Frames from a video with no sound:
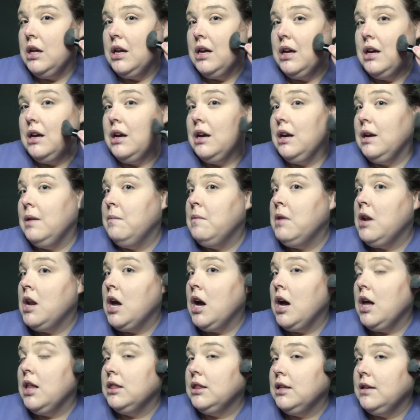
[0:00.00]
I am
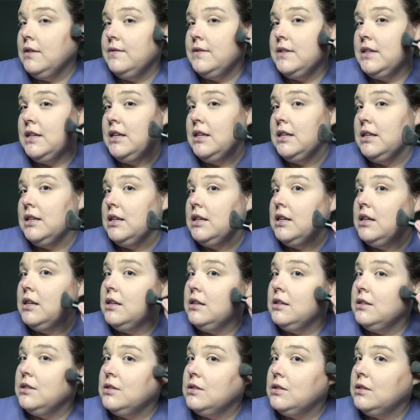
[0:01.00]
not
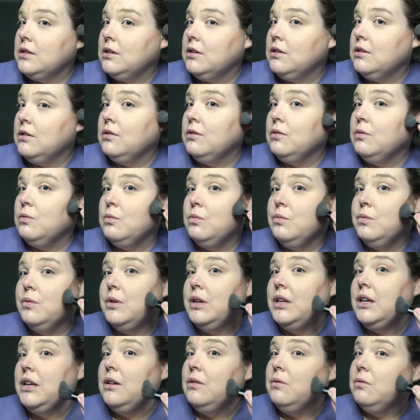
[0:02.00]
left-handed, so
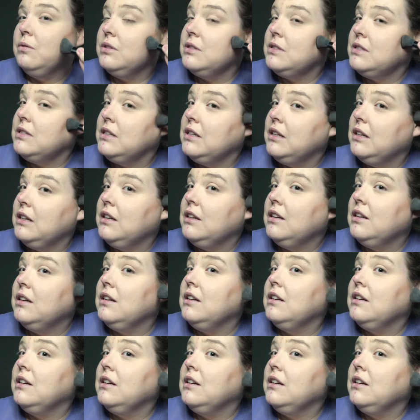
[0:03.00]
we will see.